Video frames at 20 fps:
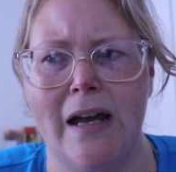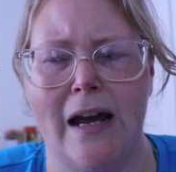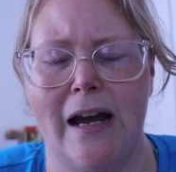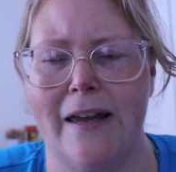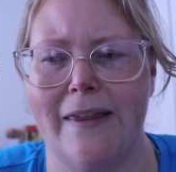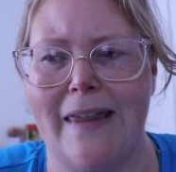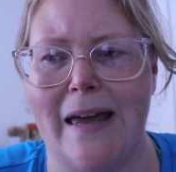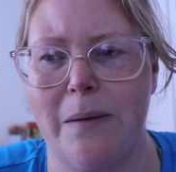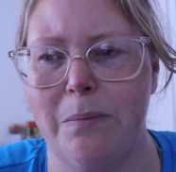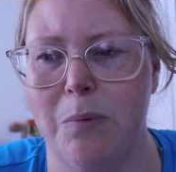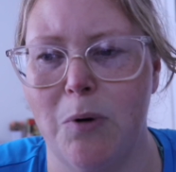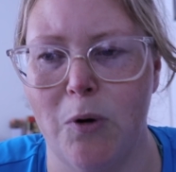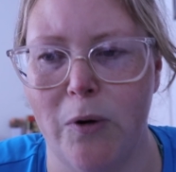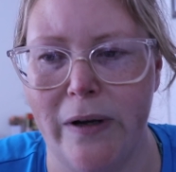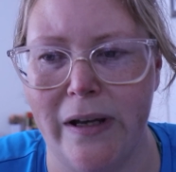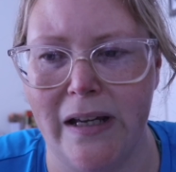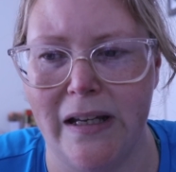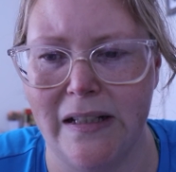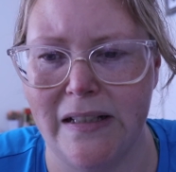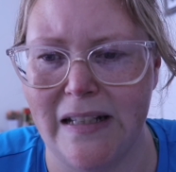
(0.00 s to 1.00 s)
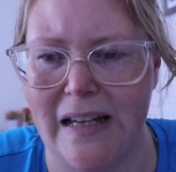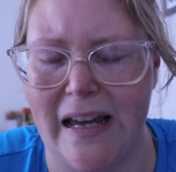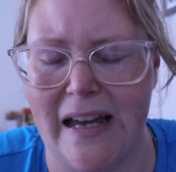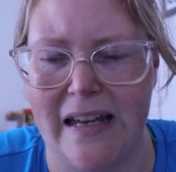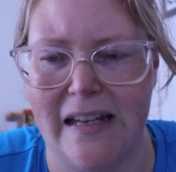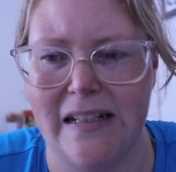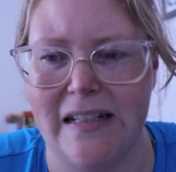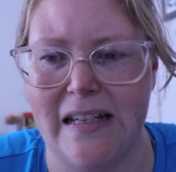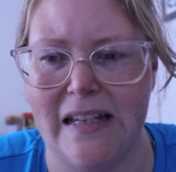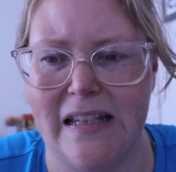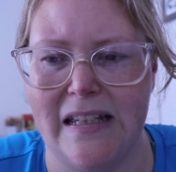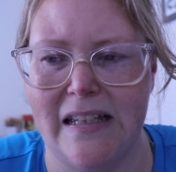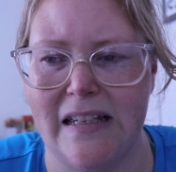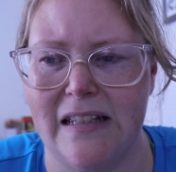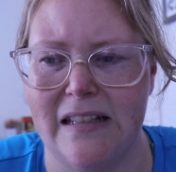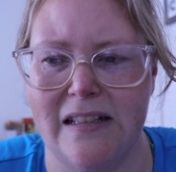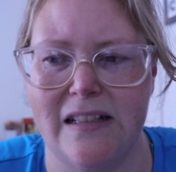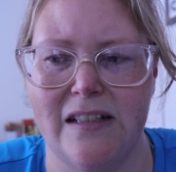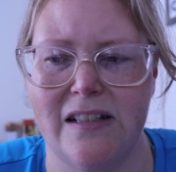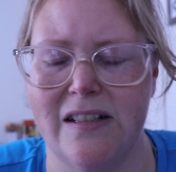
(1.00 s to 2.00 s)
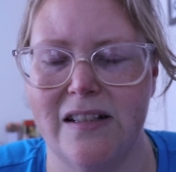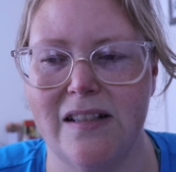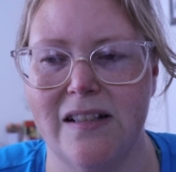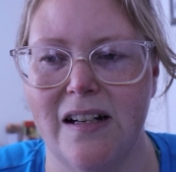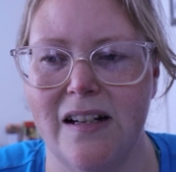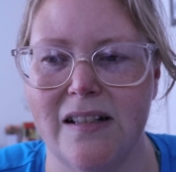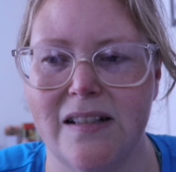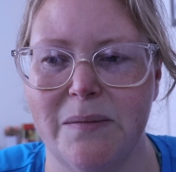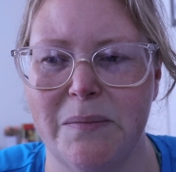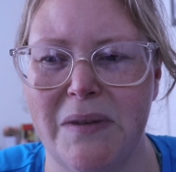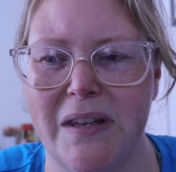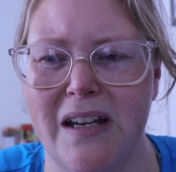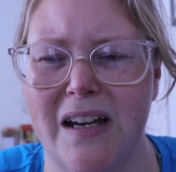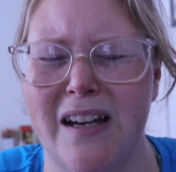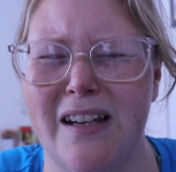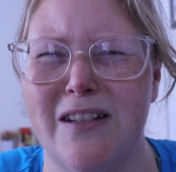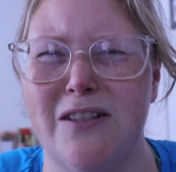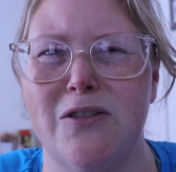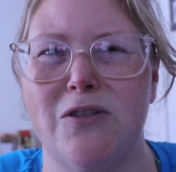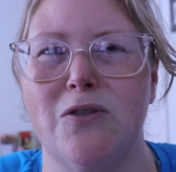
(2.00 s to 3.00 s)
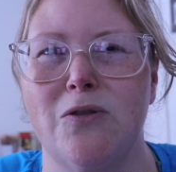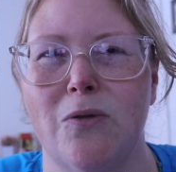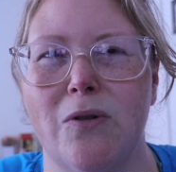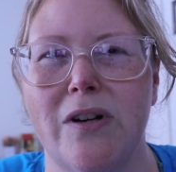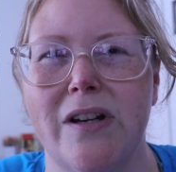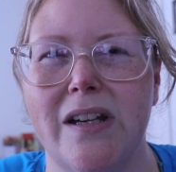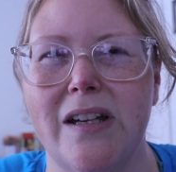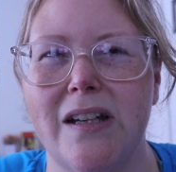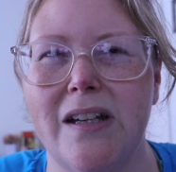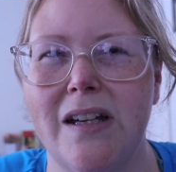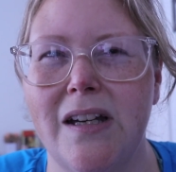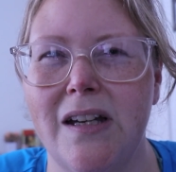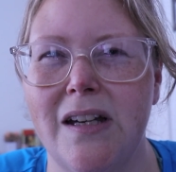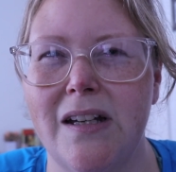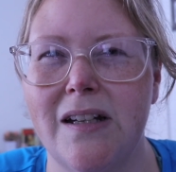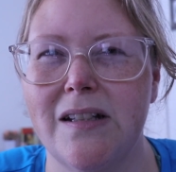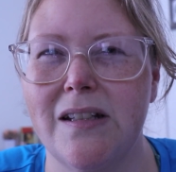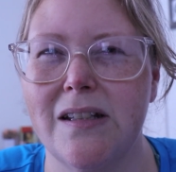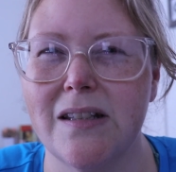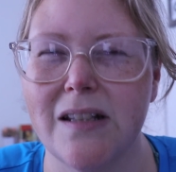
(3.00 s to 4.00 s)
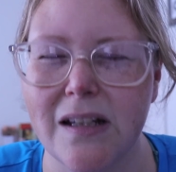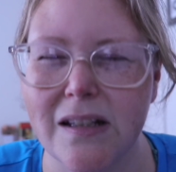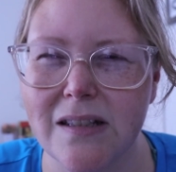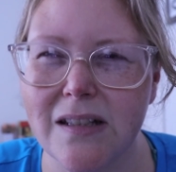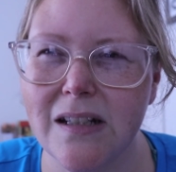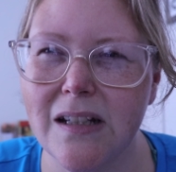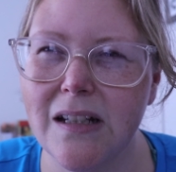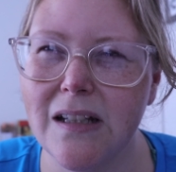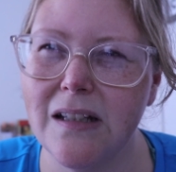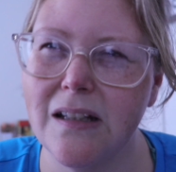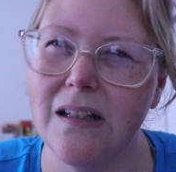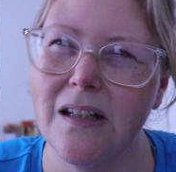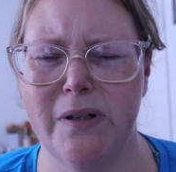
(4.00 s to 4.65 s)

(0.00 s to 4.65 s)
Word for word: at that point and it, it's just not something I enjoy discussing.